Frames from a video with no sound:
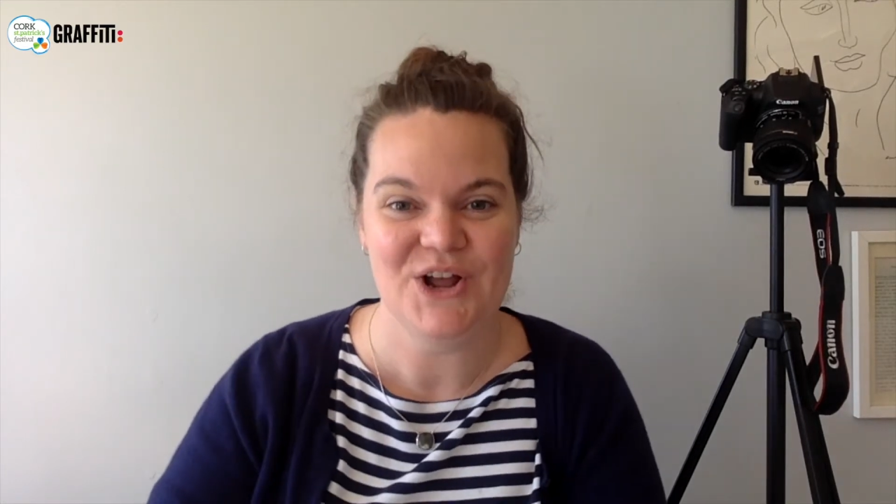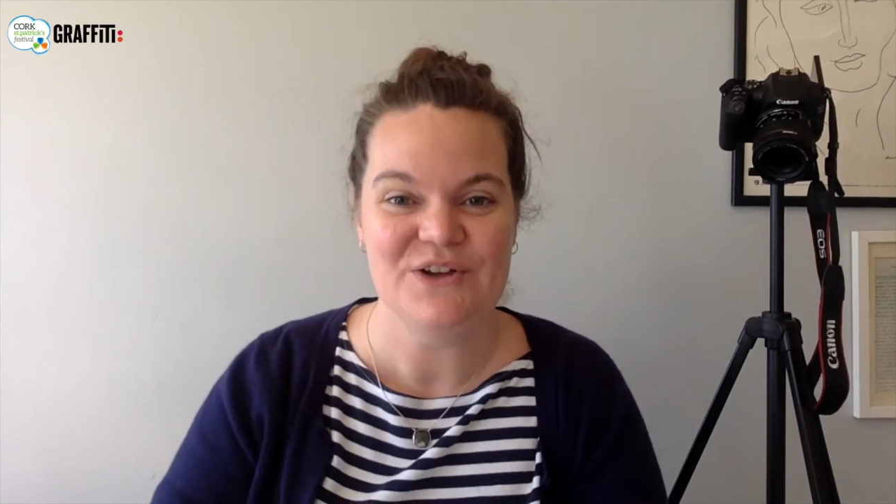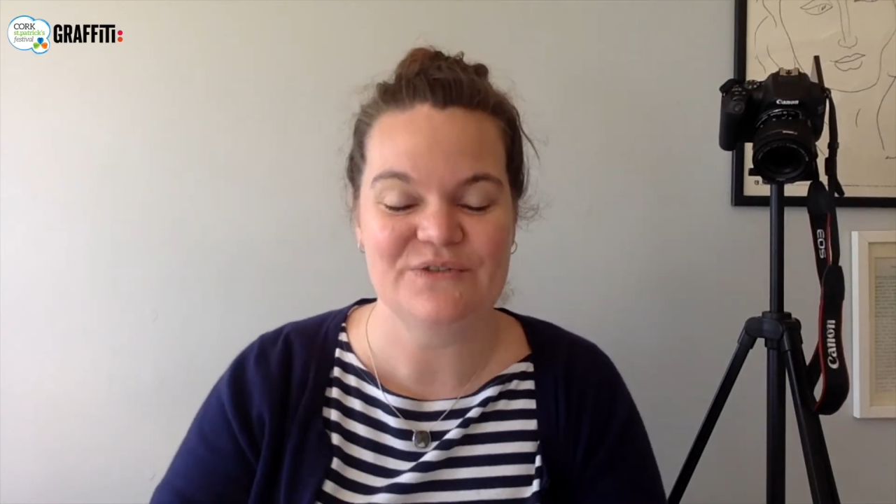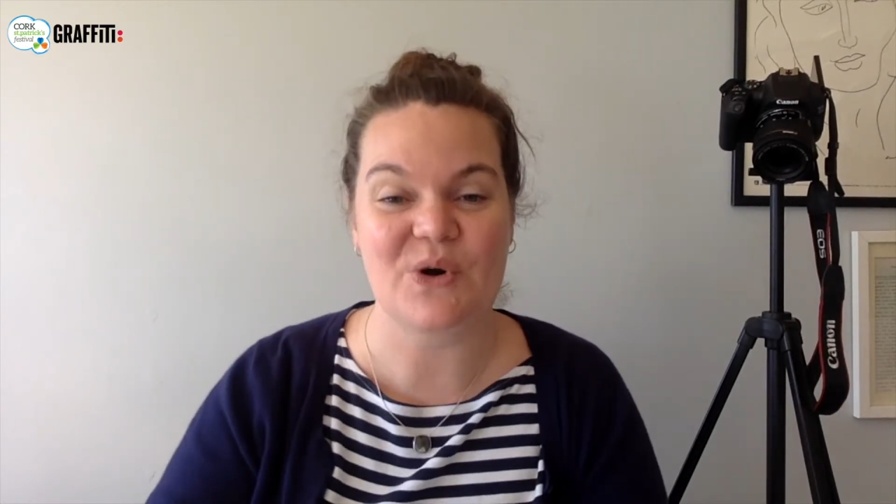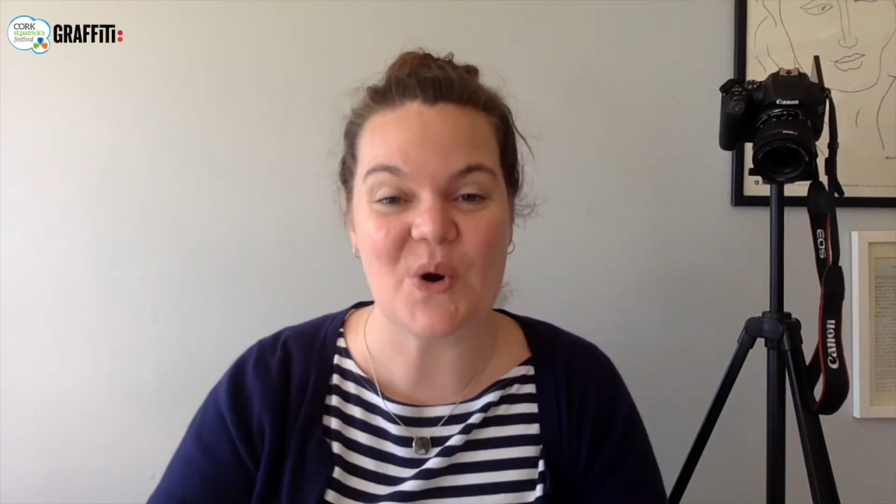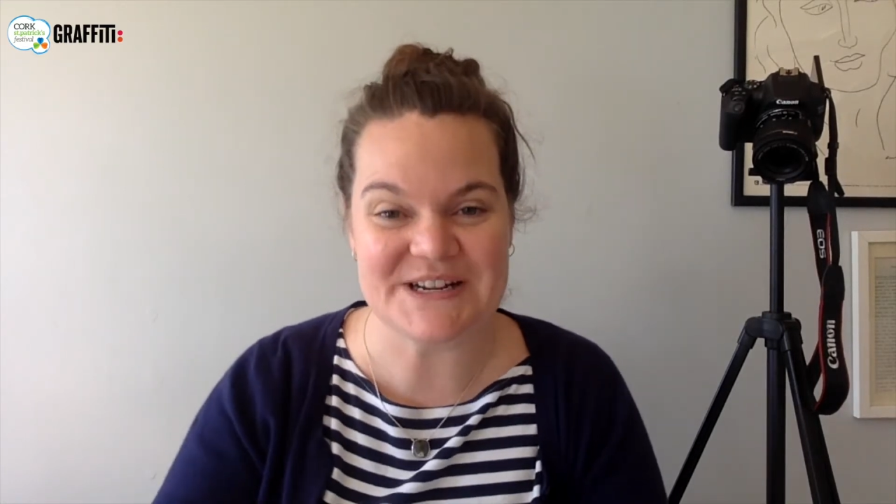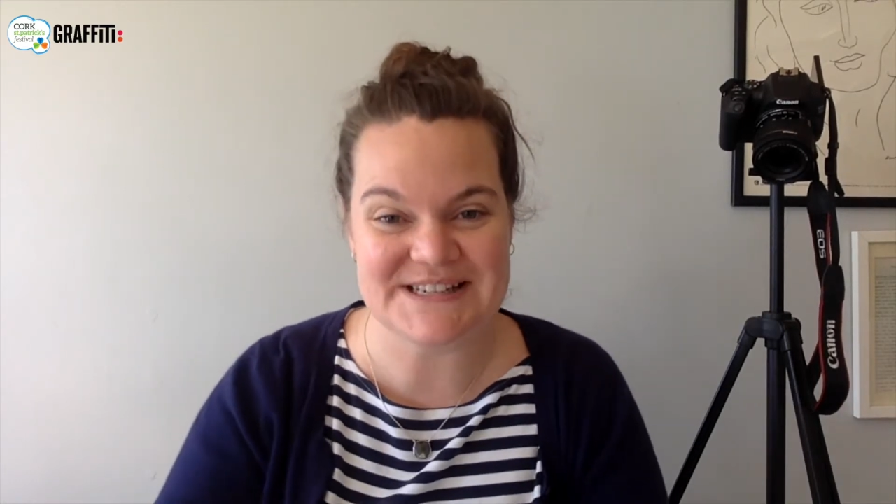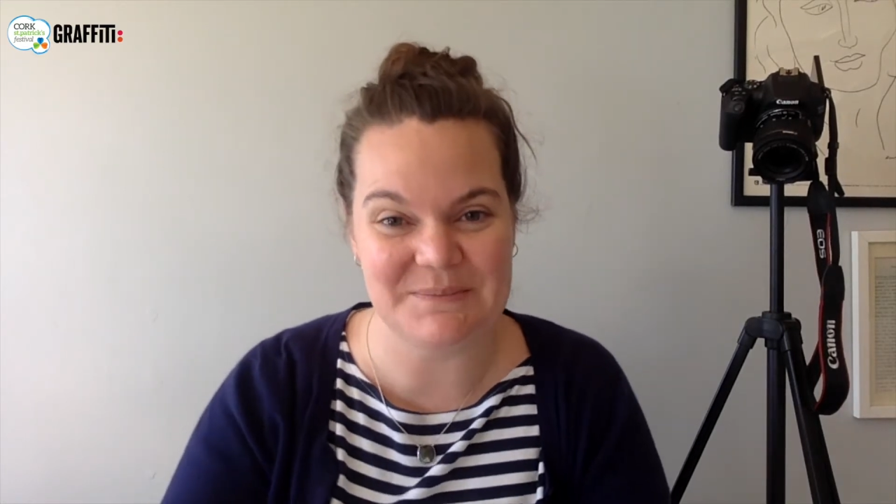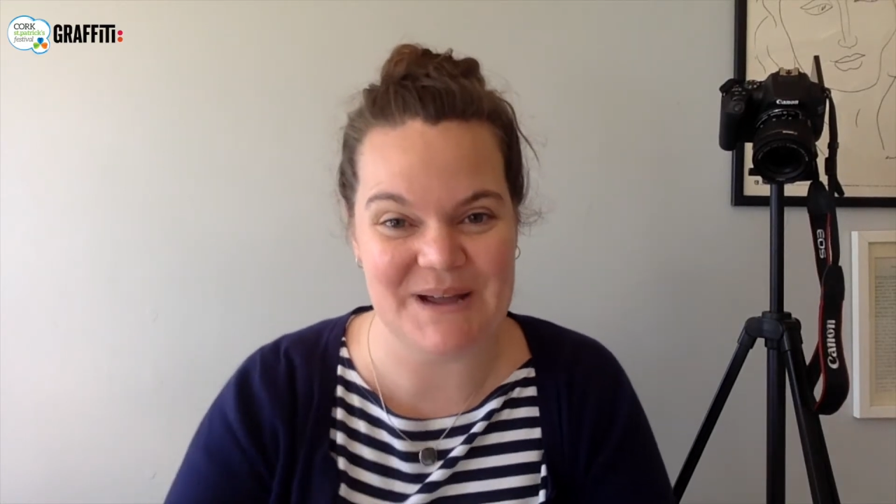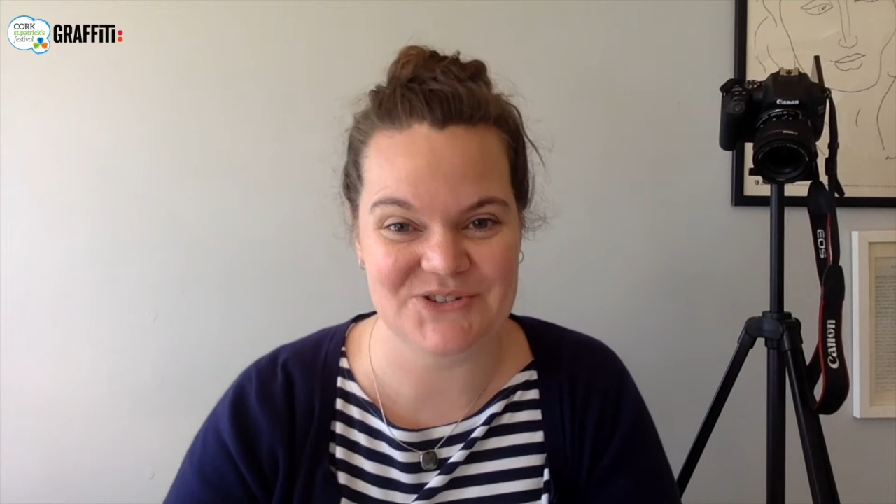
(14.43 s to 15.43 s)
for Cork
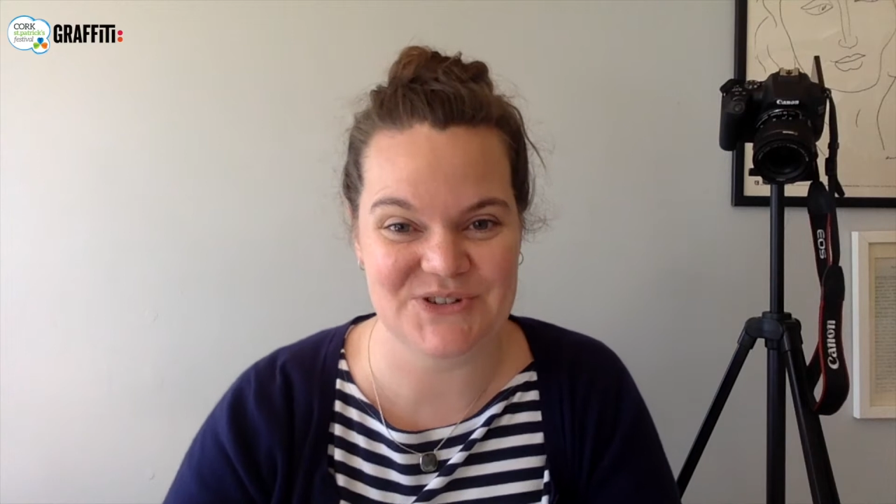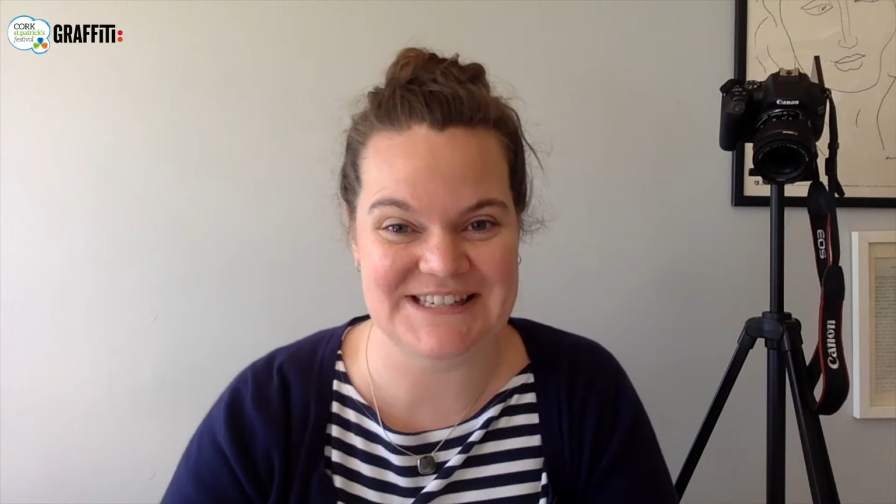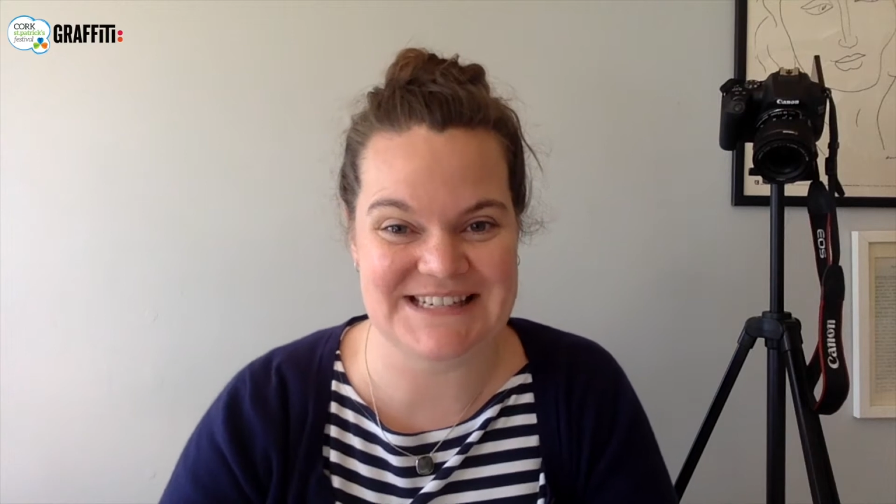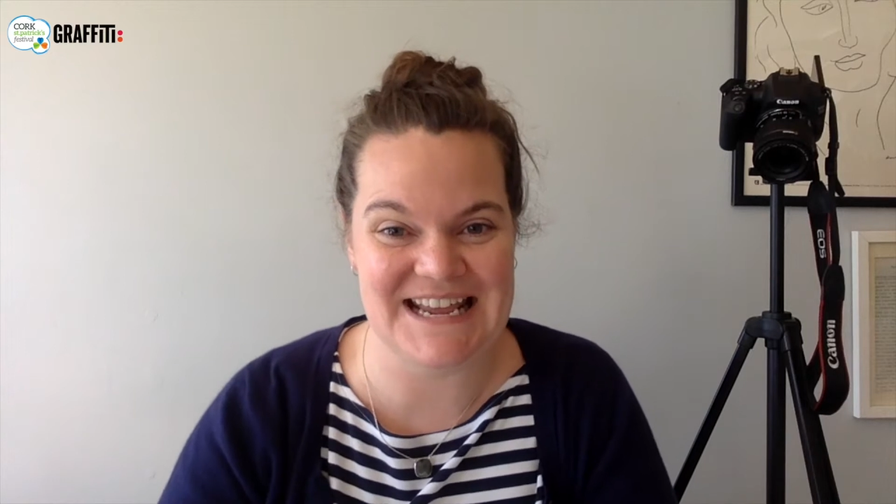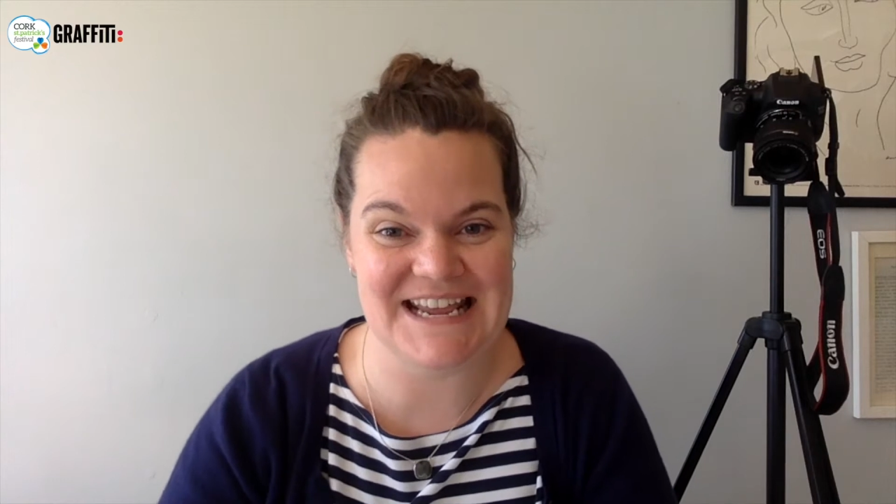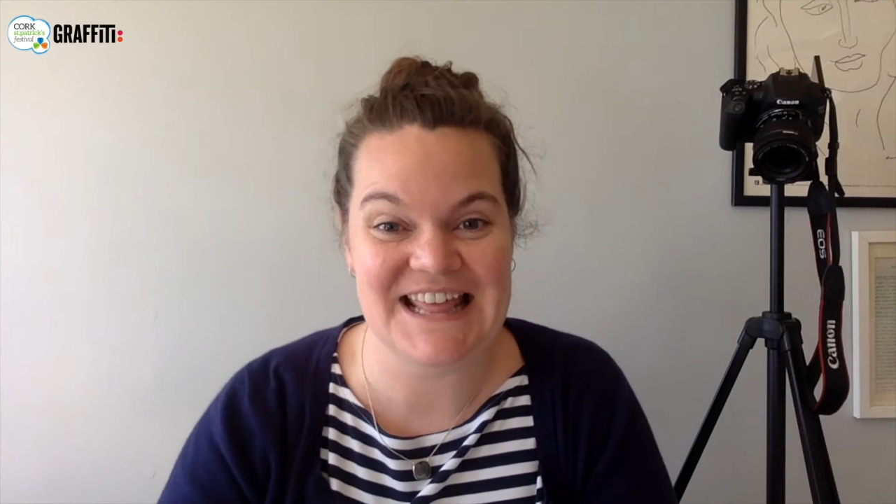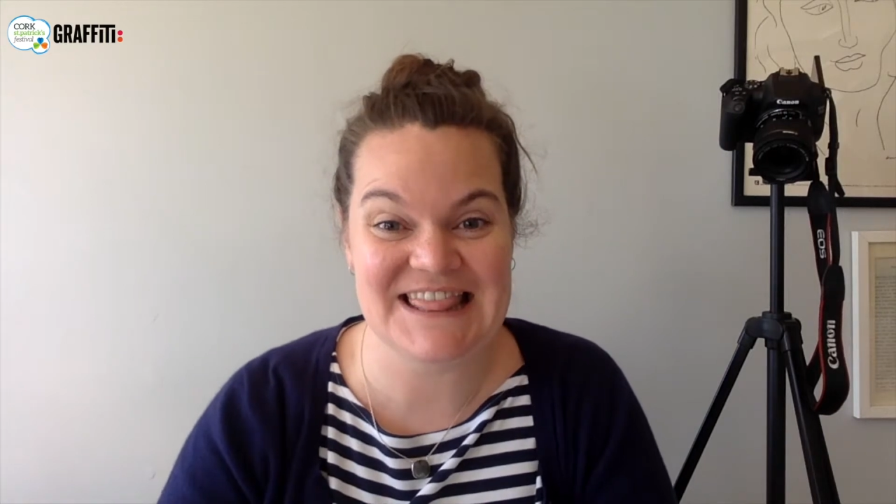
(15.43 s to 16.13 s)
St Patrick's Day